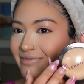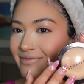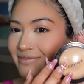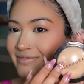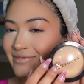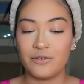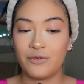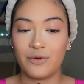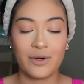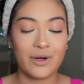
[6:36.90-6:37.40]

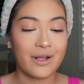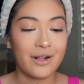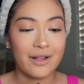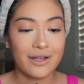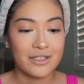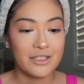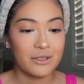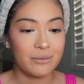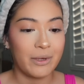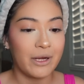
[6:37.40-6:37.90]
Sephora
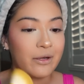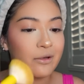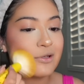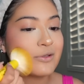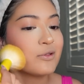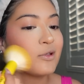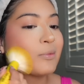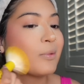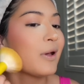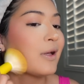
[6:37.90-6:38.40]
Collection My
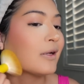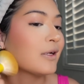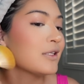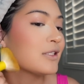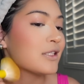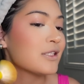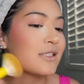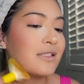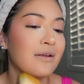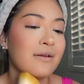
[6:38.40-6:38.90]
Christmas Powder
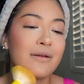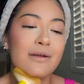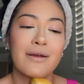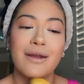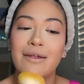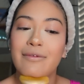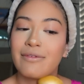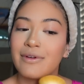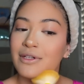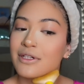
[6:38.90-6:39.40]
just
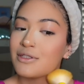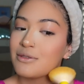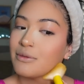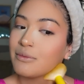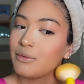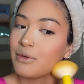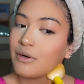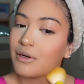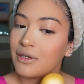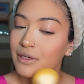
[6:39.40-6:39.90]
never does
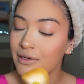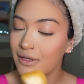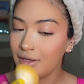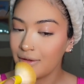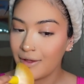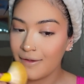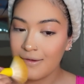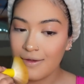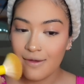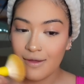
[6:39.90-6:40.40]
me wrong.
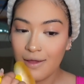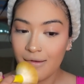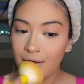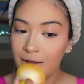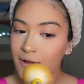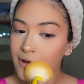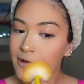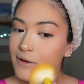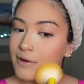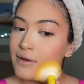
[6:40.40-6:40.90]

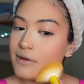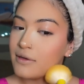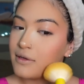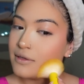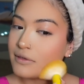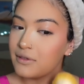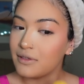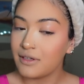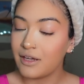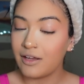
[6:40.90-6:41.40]

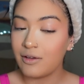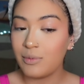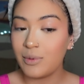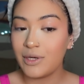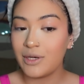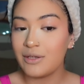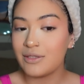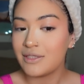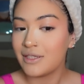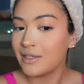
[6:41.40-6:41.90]
I've
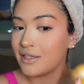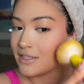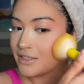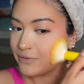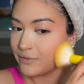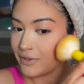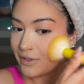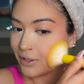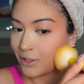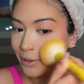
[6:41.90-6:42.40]
been using this
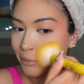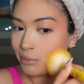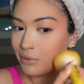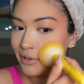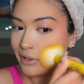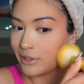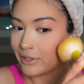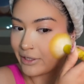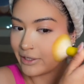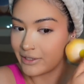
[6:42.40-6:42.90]
for a couple
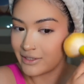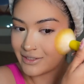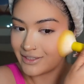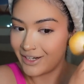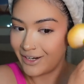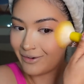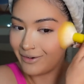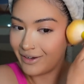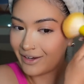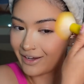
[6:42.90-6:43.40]
of years
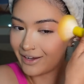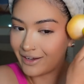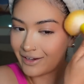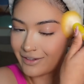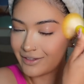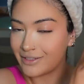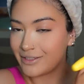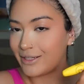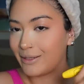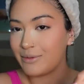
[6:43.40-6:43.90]
now,
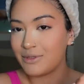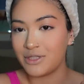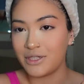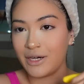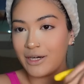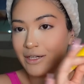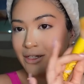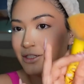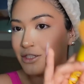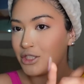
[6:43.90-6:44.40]
and the same
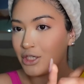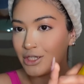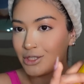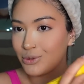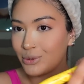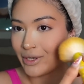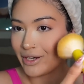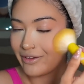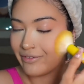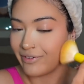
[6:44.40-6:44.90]
shade, shade
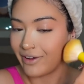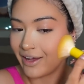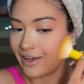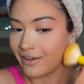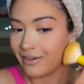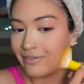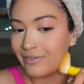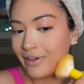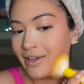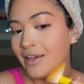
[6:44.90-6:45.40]

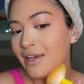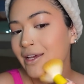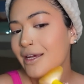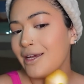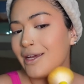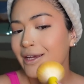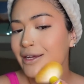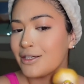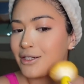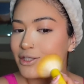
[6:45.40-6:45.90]
25.
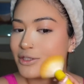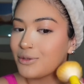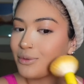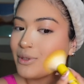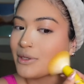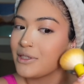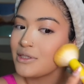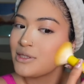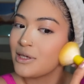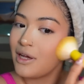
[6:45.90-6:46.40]
It just
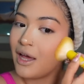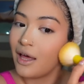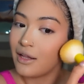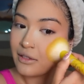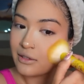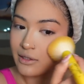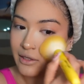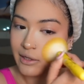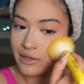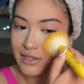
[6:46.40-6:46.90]
works
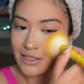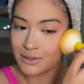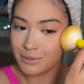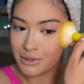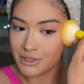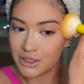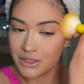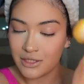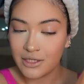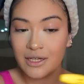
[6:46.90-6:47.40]
hella good,
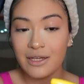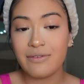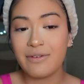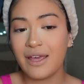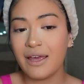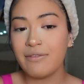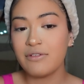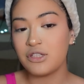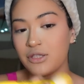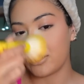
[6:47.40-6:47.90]
especially if
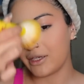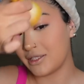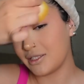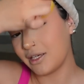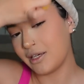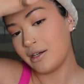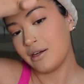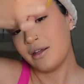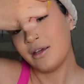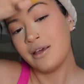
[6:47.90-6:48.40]
you have dry
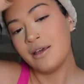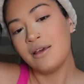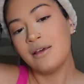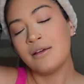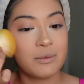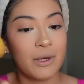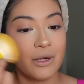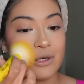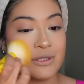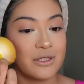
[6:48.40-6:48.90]
skin.
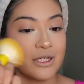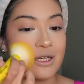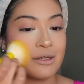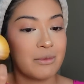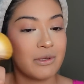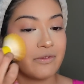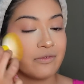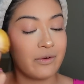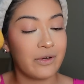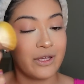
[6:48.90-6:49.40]
This powder is going to
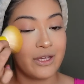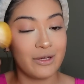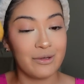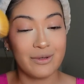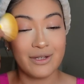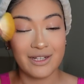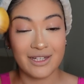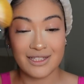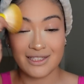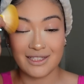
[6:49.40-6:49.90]
be for
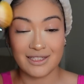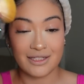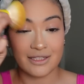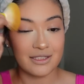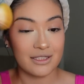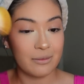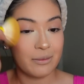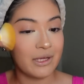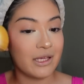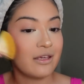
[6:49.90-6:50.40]
you because it
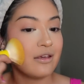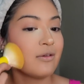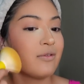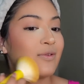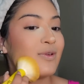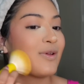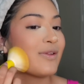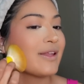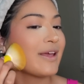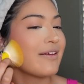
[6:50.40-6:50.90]
doesn't make you
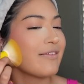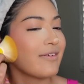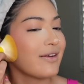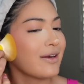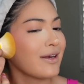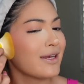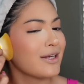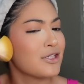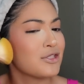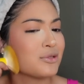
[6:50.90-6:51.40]
feel like
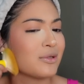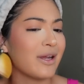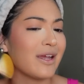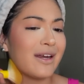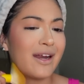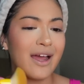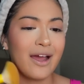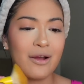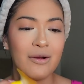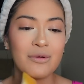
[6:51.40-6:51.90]
very
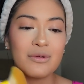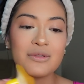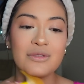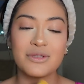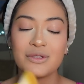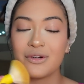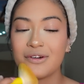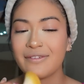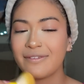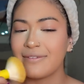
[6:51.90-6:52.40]
dried out
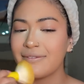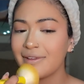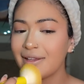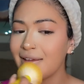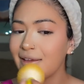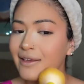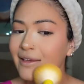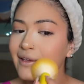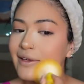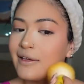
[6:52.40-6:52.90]
or
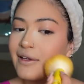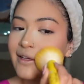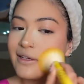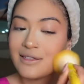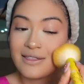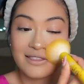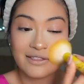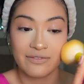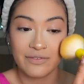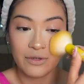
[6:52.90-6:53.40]
flaky. It
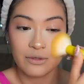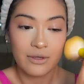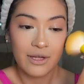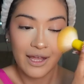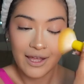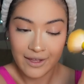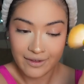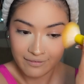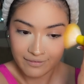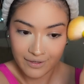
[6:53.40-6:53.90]
doesn't feel
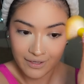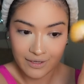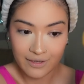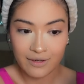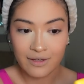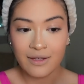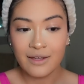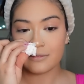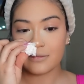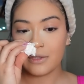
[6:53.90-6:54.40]

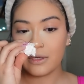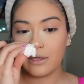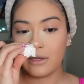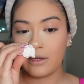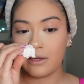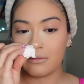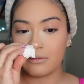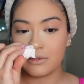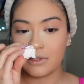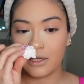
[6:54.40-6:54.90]
heavy. Ugh,
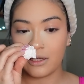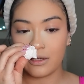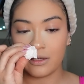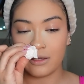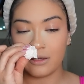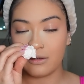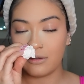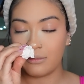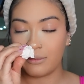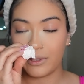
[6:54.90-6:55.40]
I'm telling
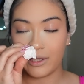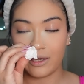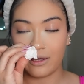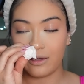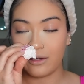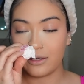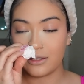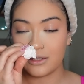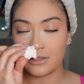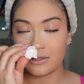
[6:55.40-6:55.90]
you, my
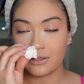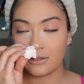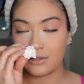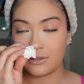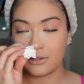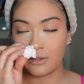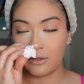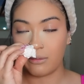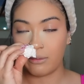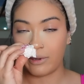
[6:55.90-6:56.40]
allergies are
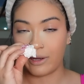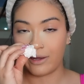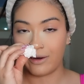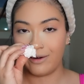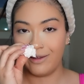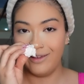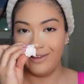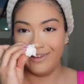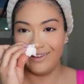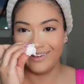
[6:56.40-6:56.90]
so bad.
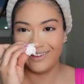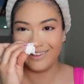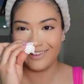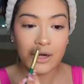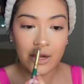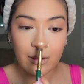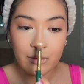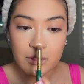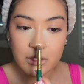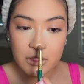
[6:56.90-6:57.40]

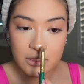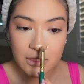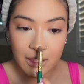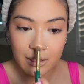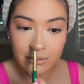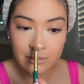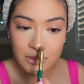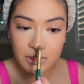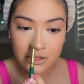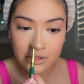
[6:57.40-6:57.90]
Now it's
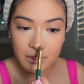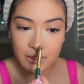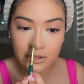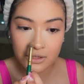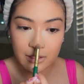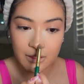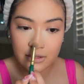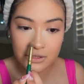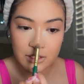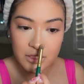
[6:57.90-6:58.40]
time
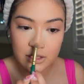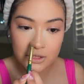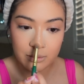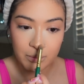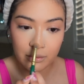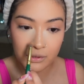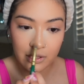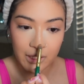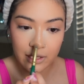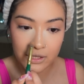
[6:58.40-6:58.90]
to just
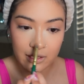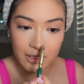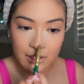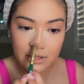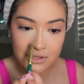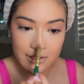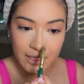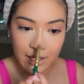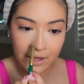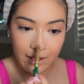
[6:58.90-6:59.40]
blend
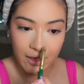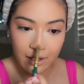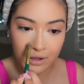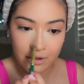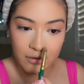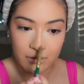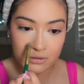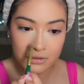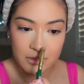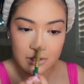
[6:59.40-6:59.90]
this
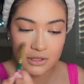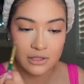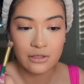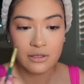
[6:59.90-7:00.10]
out.